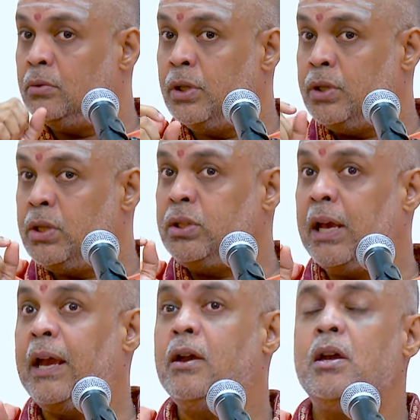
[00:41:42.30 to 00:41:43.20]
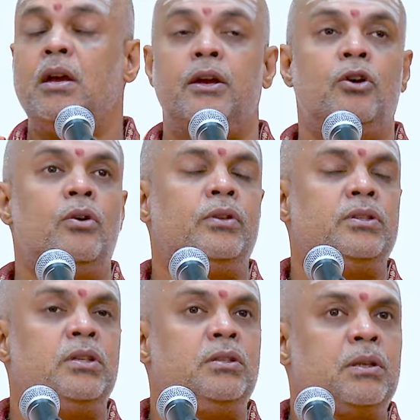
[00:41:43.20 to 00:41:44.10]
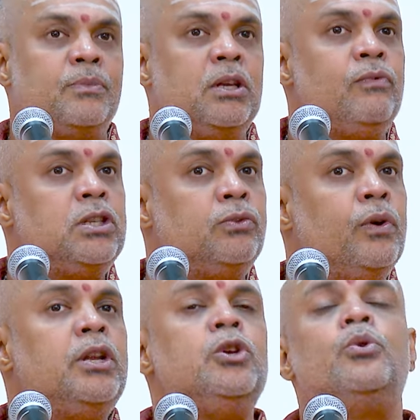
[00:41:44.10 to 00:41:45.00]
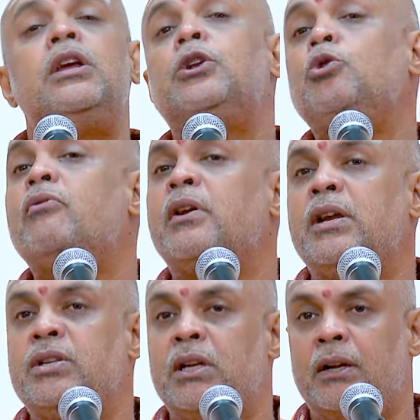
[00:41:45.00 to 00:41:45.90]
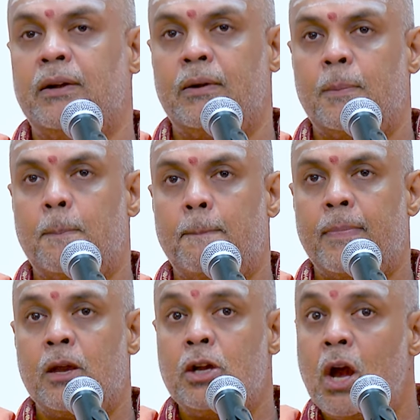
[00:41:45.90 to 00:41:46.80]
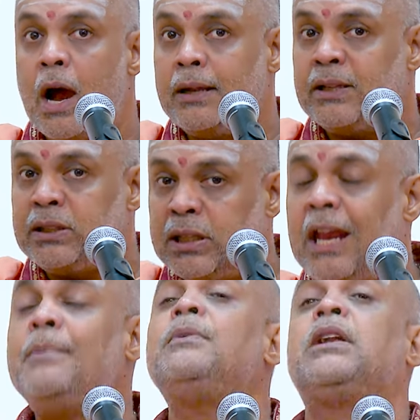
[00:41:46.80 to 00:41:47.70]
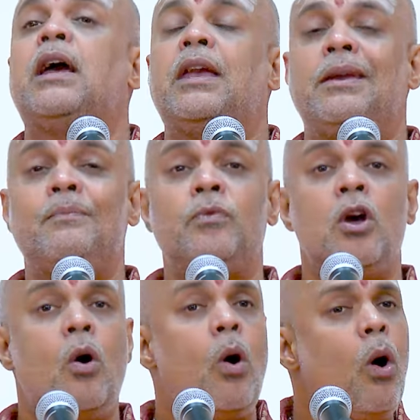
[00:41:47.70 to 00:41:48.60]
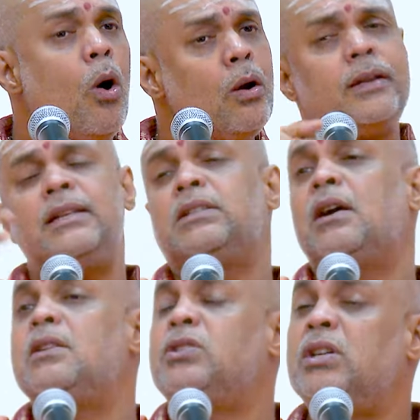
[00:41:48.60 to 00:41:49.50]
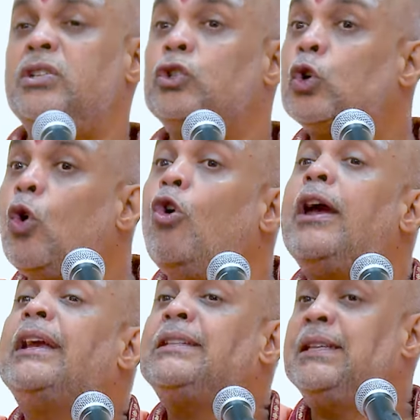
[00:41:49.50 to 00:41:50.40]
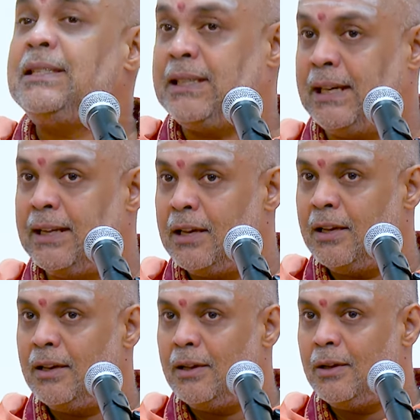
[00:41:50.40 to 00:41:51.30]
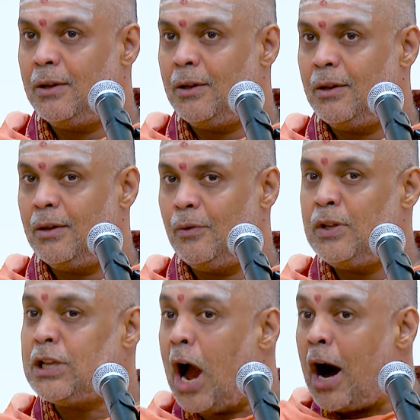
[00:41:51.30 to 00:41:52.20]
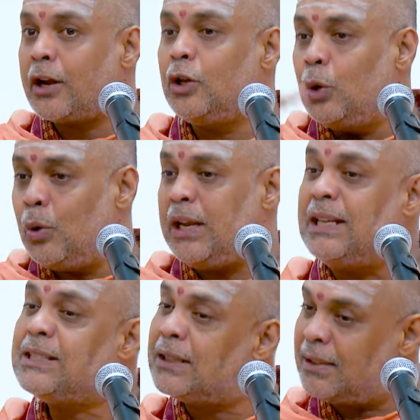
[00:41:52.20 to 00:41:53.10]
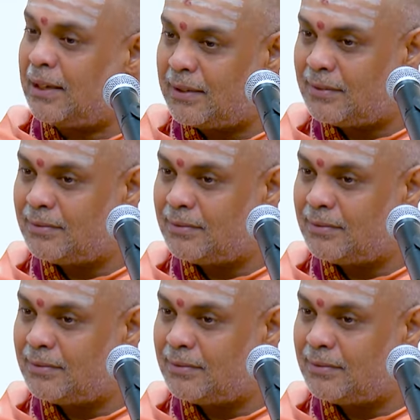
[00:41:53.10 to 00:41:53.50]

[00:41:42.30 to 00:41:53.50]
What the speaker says: This is something which is very unique to our nation. At the same time, all these cultures coexisted, which argued each other.